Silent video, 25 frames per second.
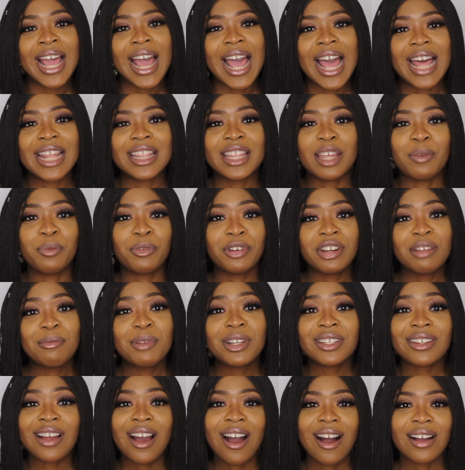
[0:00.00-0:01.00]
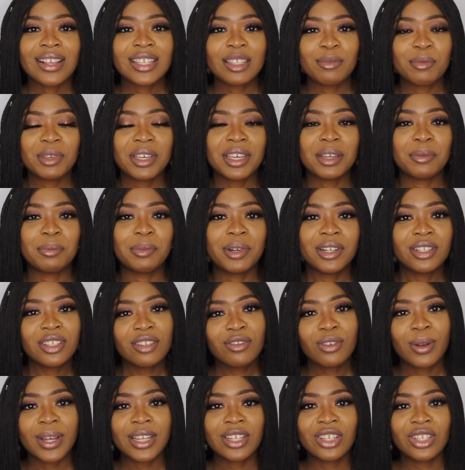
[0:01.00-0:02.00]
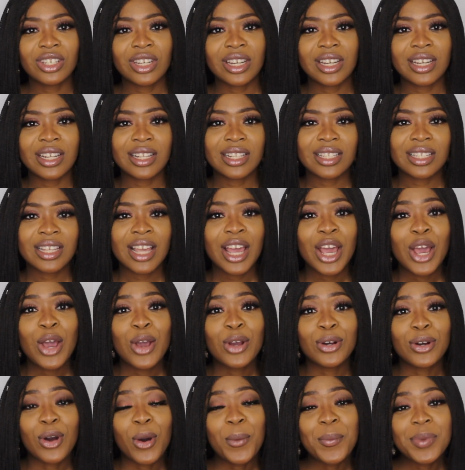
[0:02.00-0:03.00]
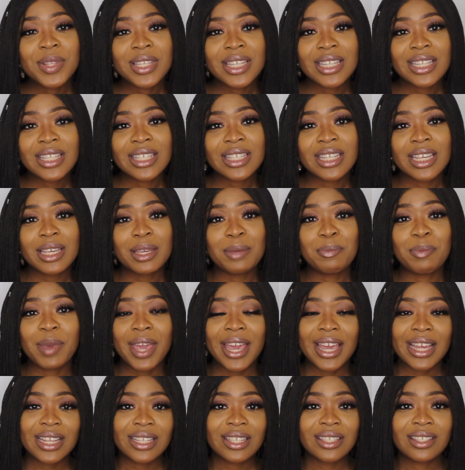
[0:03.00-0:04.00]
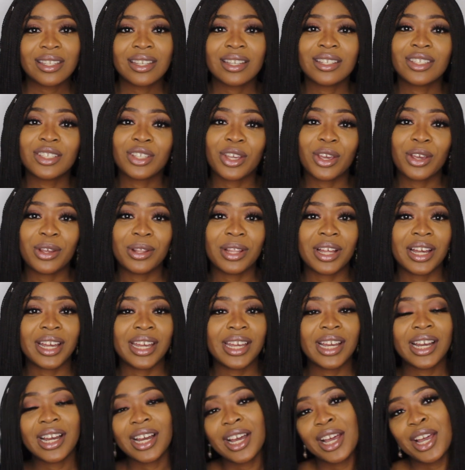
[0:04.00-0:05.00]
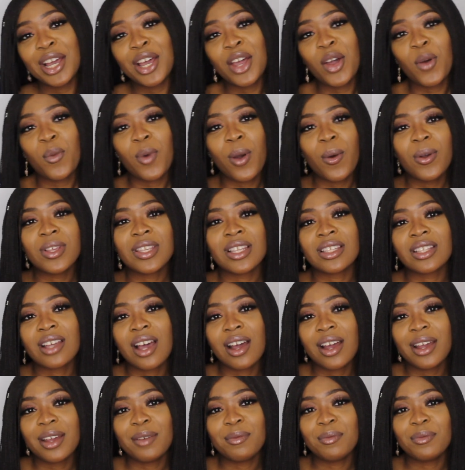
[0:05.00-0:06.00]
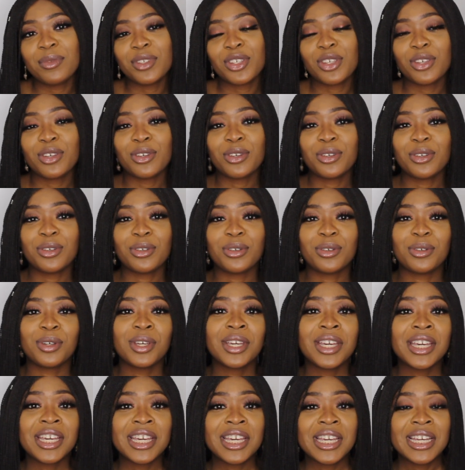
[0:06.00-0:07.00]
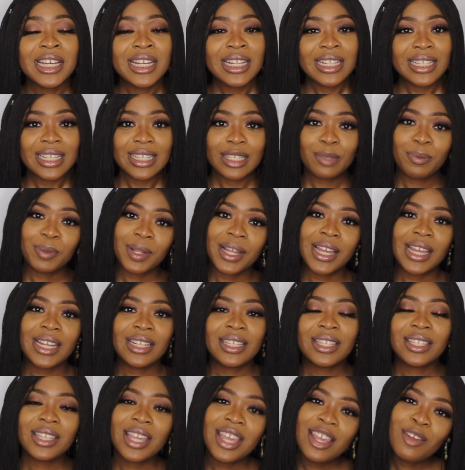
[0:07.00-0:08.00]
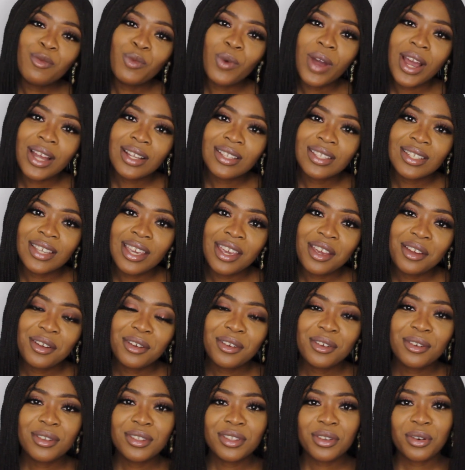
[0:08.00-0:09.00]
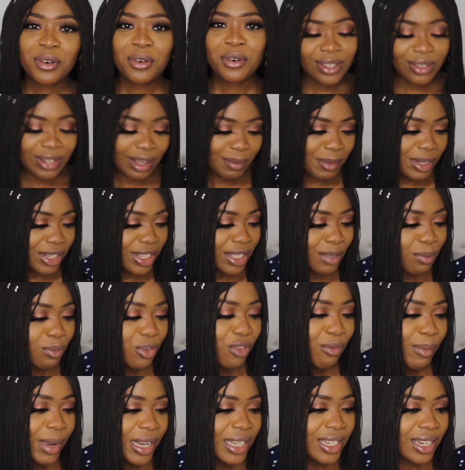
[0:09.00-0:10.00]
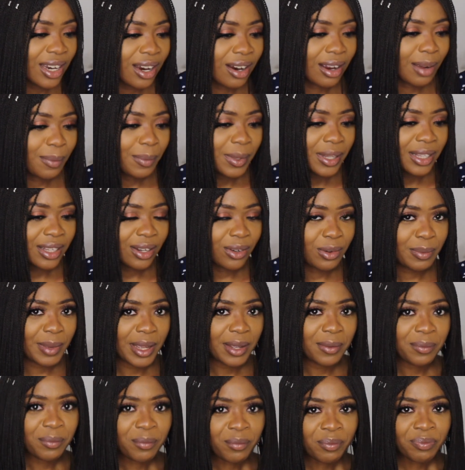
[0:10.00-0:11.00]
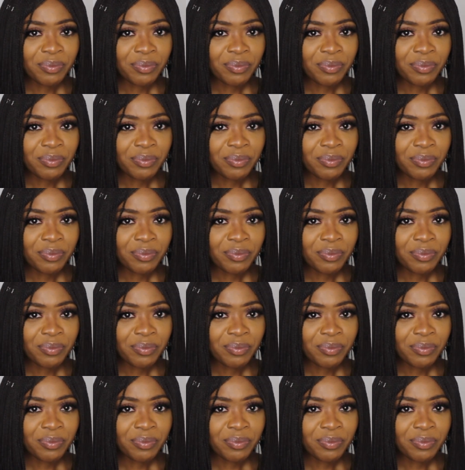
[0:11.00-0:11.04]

and they pretty much asked me a bunch of questions, competency based. So like, when was the time you displayed teamwork skills, or let me just move my chair up a little bit.